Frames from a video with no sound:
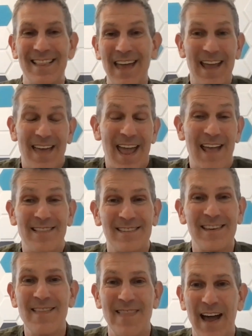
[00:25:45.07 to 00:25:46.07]
they
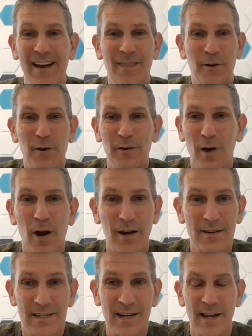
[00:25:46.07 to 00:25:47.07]
hadn't seen that in their own
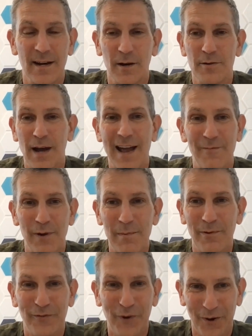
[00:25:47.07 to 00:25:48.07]
cars sitting in our
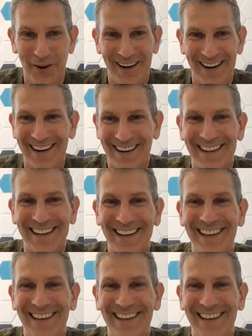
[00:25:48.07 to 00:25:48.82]
driveway before.